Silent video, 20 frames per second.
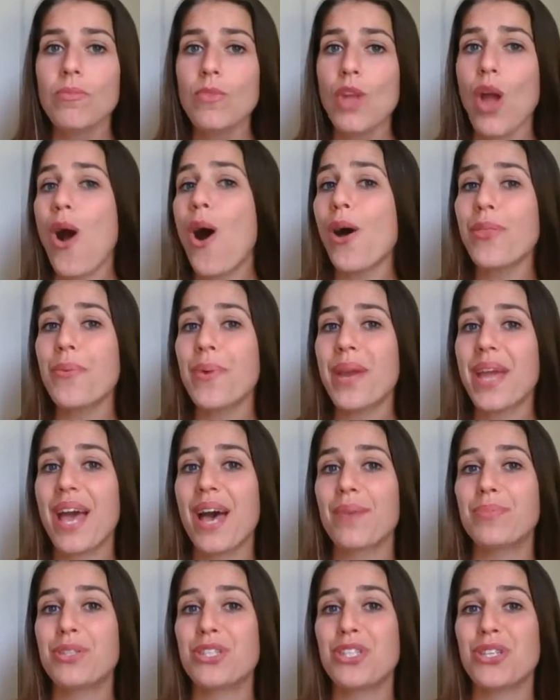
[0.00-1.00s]
all the way
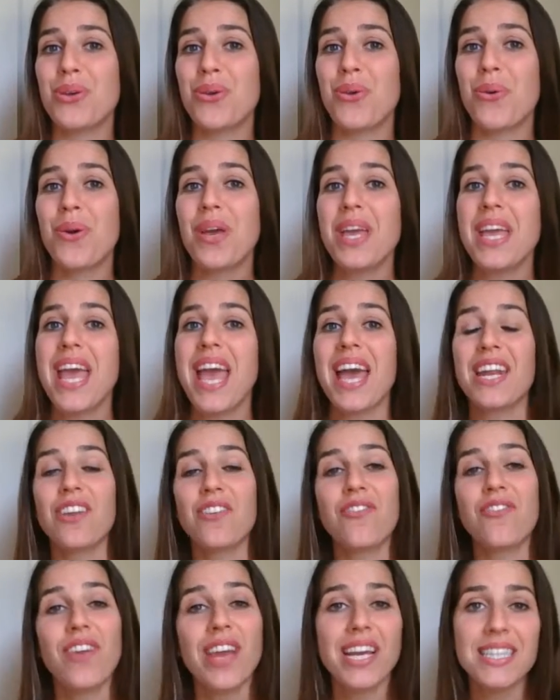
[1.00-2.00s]
up to an
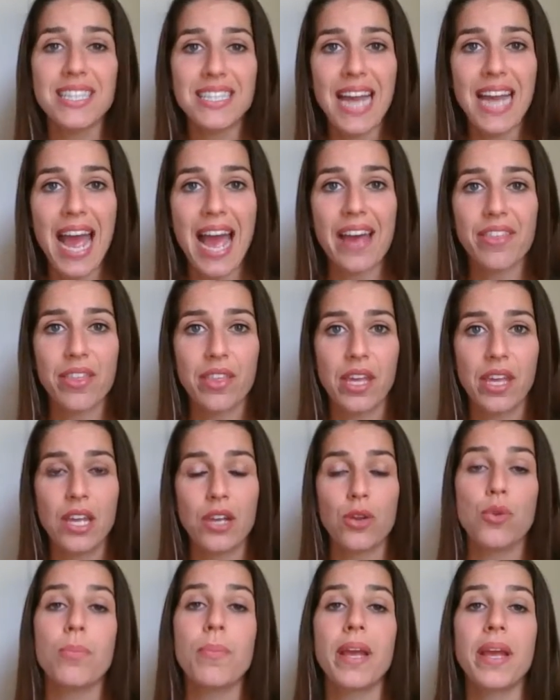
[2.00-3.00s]
advanced athlete
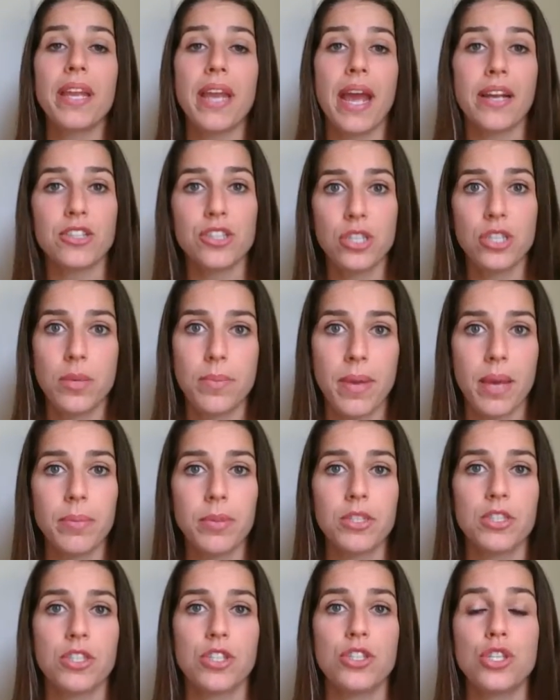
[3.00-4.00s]
who might actually be
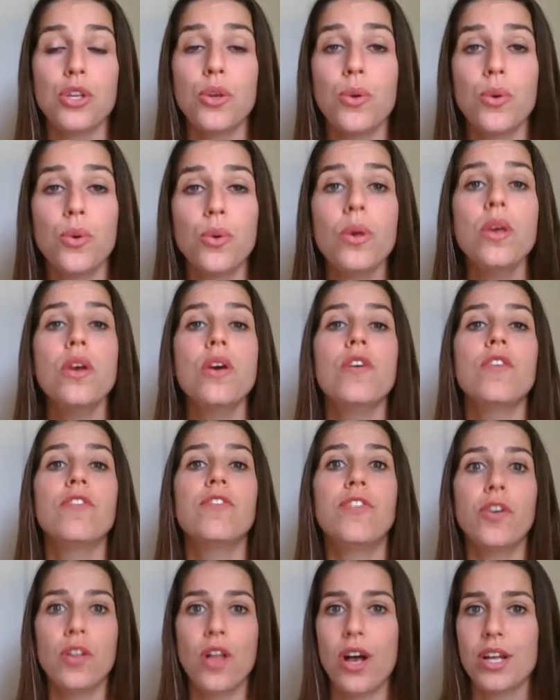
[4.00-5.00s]
able to do
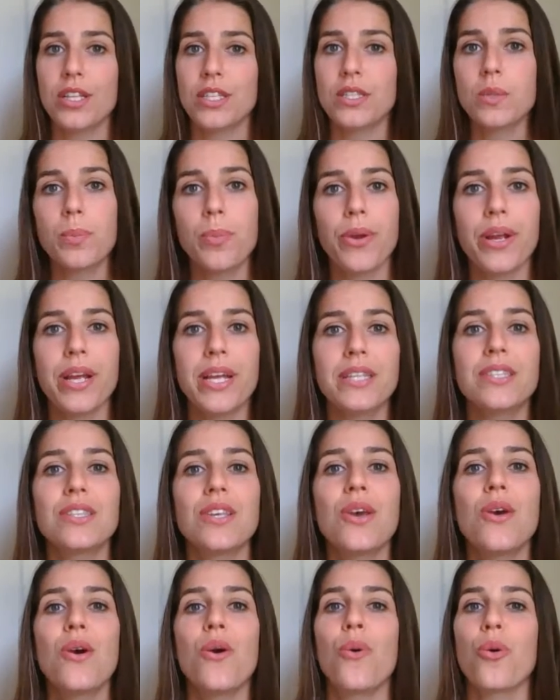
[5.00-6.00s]
full-on sprints
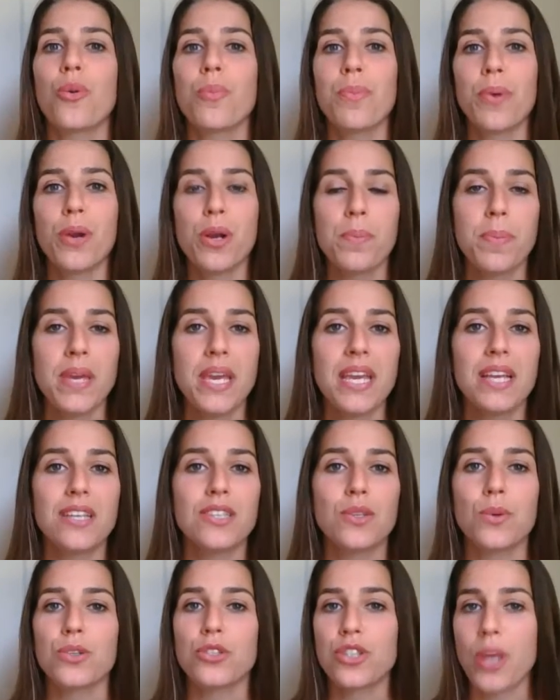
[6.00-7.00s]
or
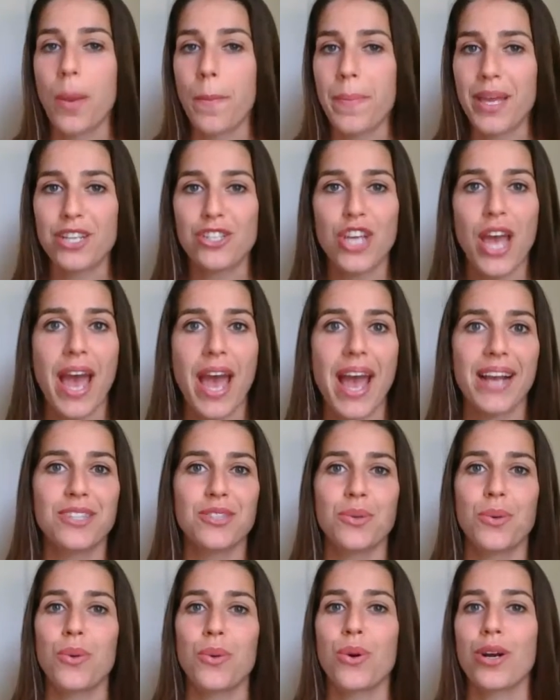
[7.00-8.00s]
burpees or jumping jacks
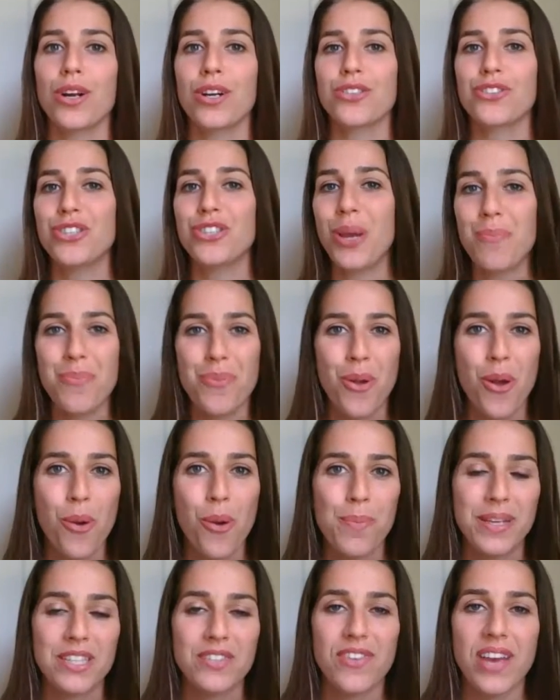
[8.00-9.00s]
or jump
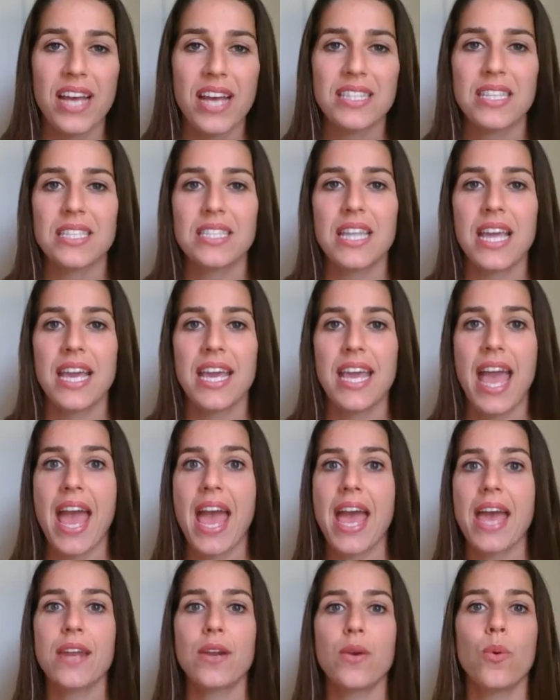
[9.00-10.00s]
rope as fast as they
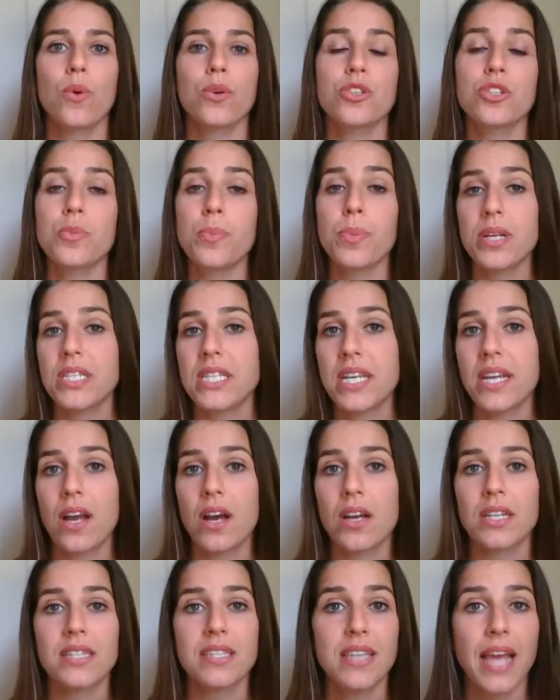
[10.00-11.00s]
can or sprinting
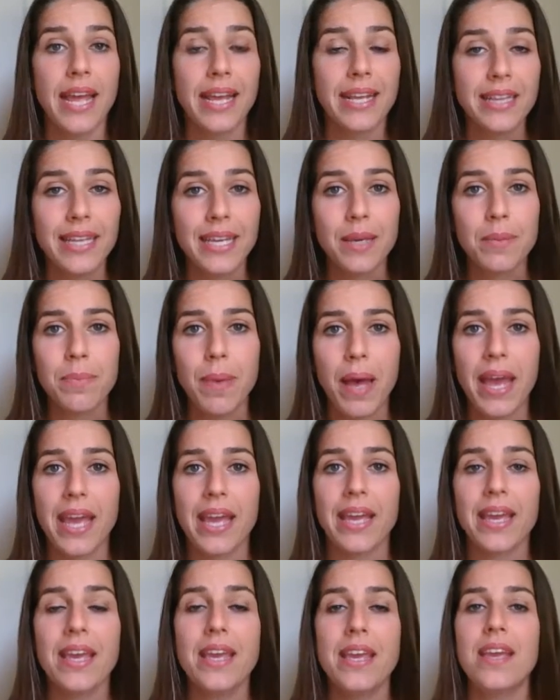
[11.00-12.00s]
on a cycling
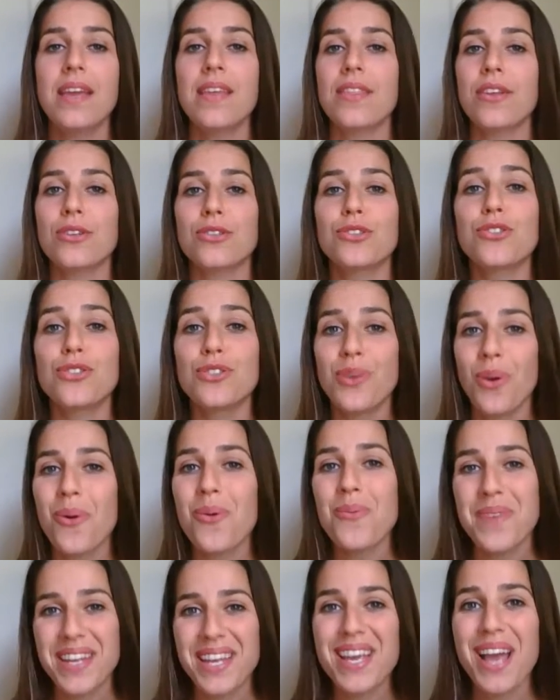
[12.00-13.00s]
bike. There's so
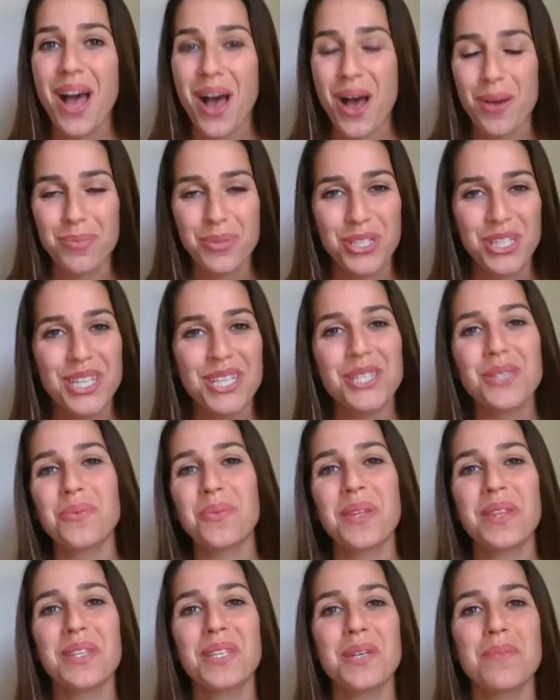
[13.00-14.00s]
many options
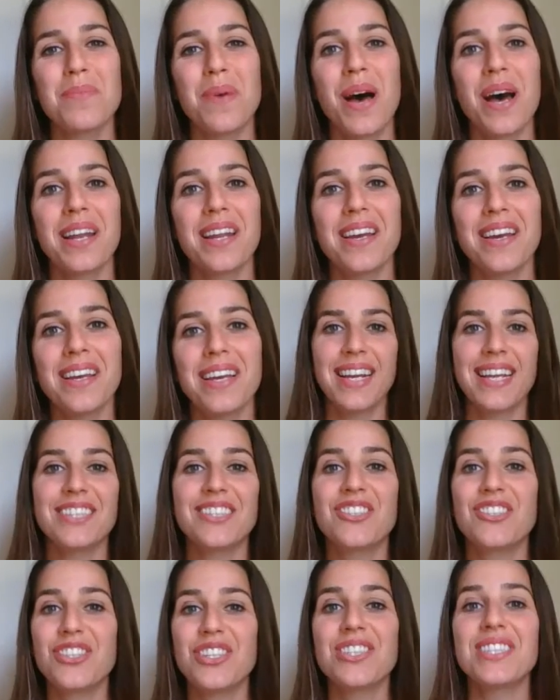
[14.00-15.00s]
with Tabata. It's
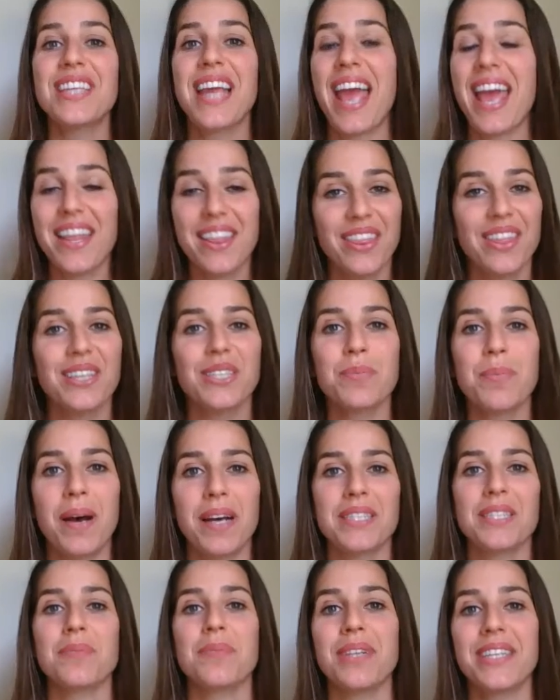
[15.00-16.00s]
just endless
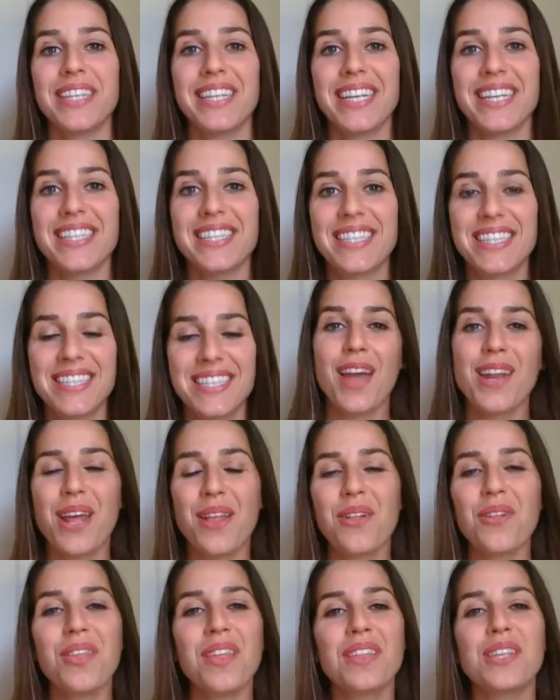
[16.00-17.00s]
possibilities.
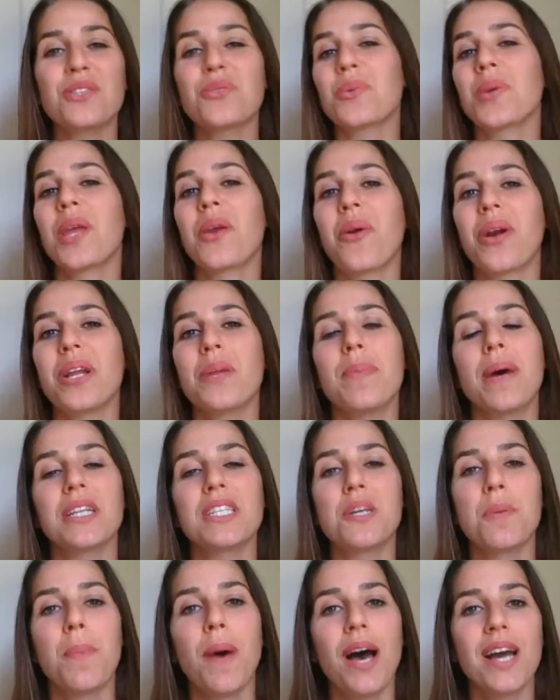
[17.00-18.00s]
Another thing that's really great about
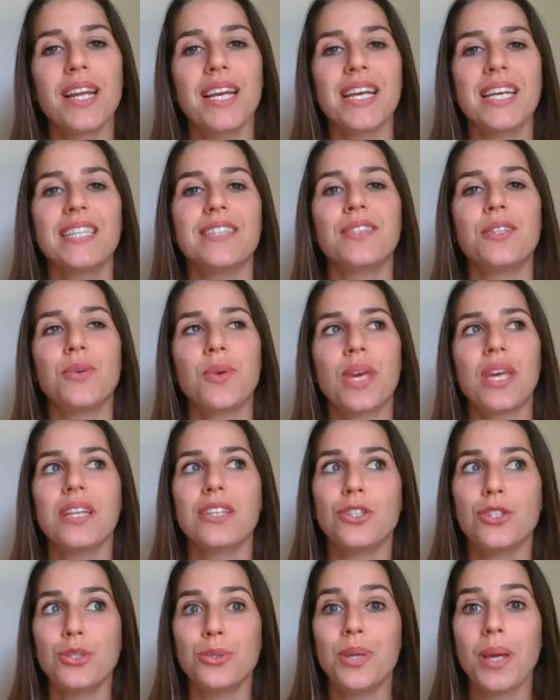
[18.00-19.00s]
Tabata is you can
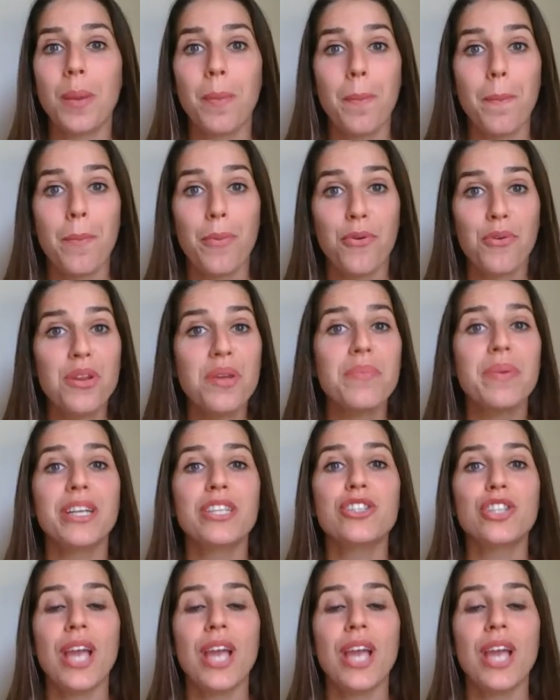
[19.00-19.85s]
do it pretty much